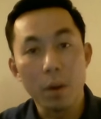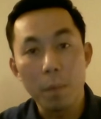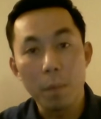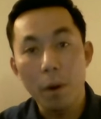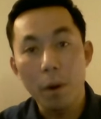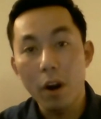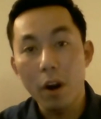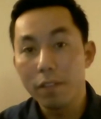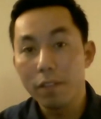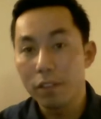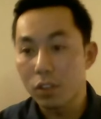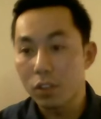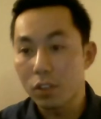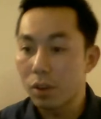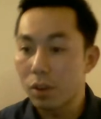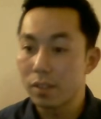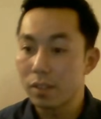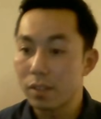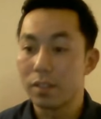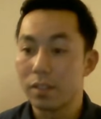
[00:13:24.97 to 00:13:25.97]
part of this
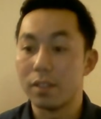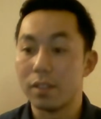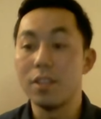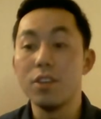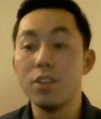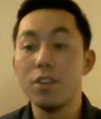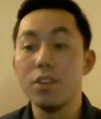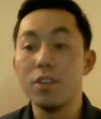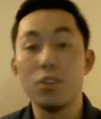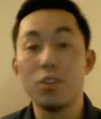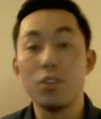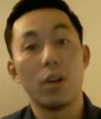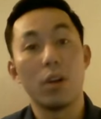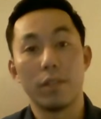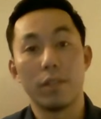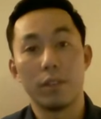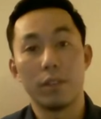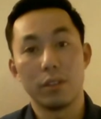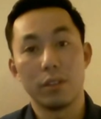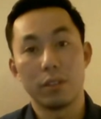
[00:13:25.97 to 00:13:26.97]
course is to teach you all
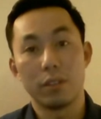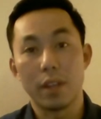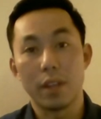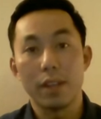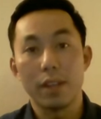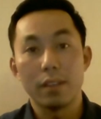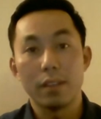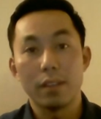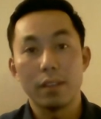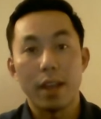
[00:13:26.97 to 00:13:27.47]
of those things.